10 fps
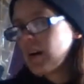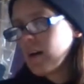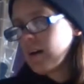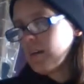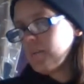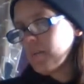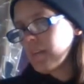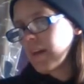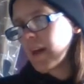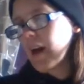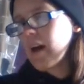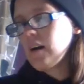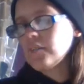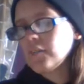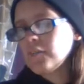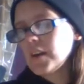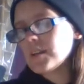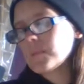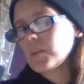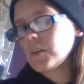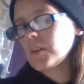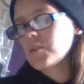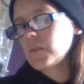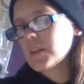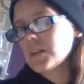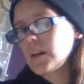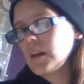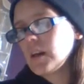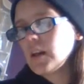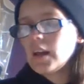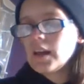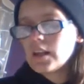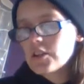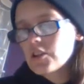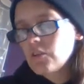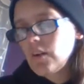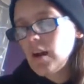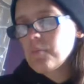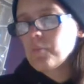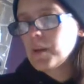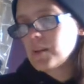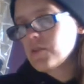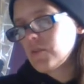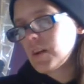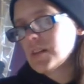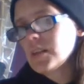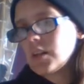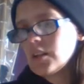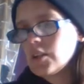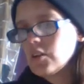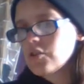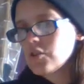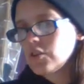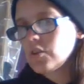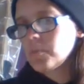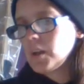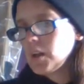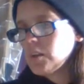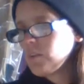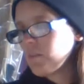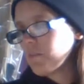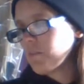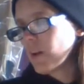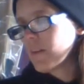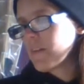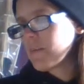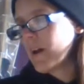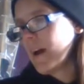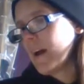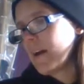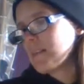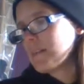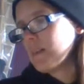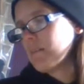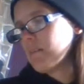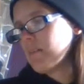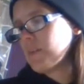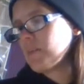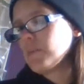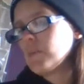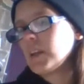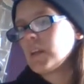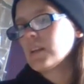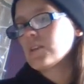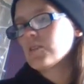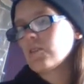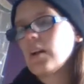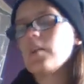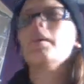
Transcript: Um, they have Facebook, Twitter, Instagram, Pinterest, and YouTube. You can follow them at Feel Unique Instagram,